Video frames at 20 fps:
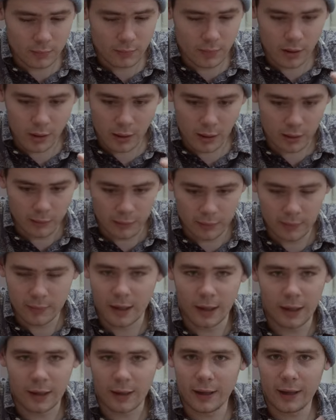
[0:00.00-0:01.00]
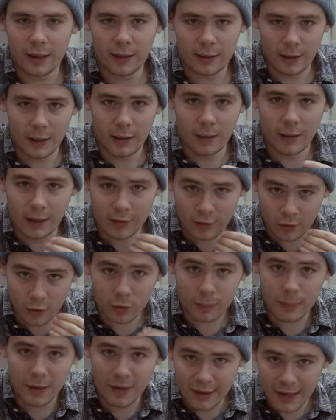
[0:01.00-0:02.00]
No. And it
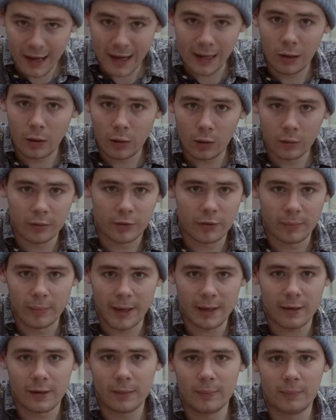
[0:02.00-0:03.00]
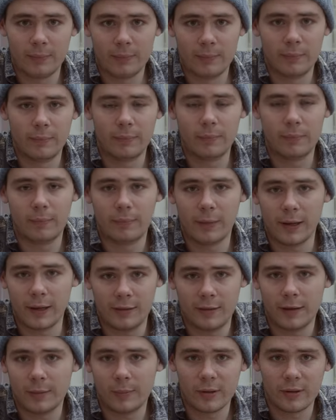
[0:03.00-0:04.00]
took me that long to make
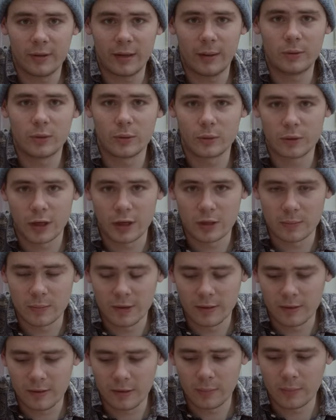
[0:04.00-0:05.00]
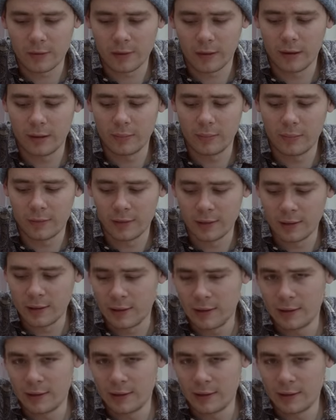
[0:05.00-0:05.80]
basic perceptual judgments sometimes.